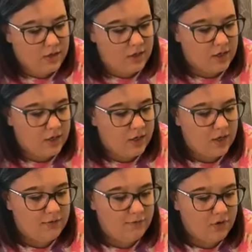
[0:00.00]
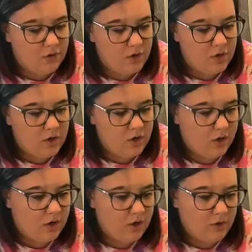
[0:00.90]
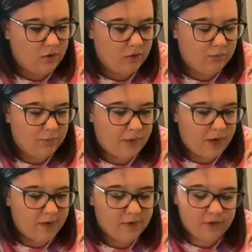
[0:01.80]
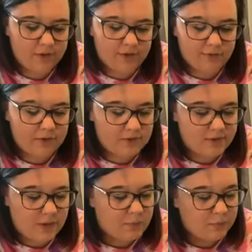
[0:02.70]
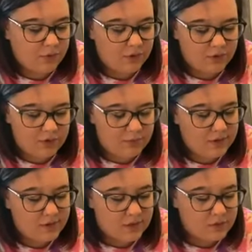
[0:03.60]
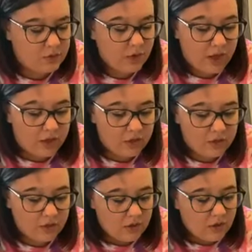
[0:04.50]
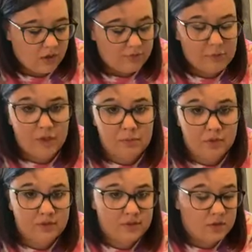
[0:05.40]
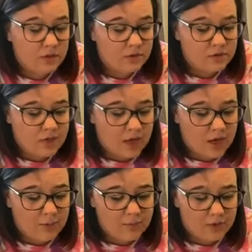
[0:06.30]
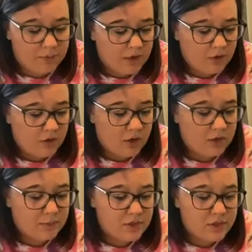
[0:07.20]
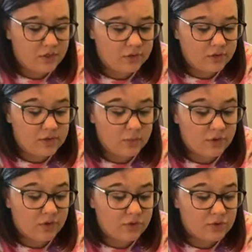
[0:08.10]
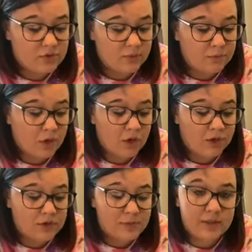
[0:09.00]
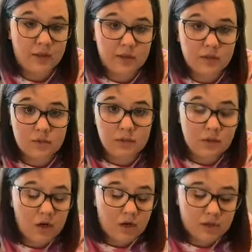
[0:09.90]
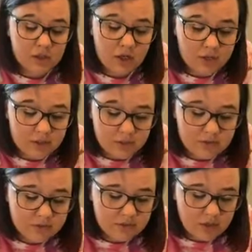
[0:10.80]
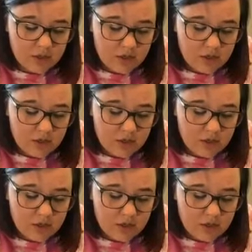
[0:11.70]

And again, if you're, a little bit behind or at a different step building than me, that's okay. Everybody builds in their own time, and depending on the materials that we use, some cars might take a little bit longer than others.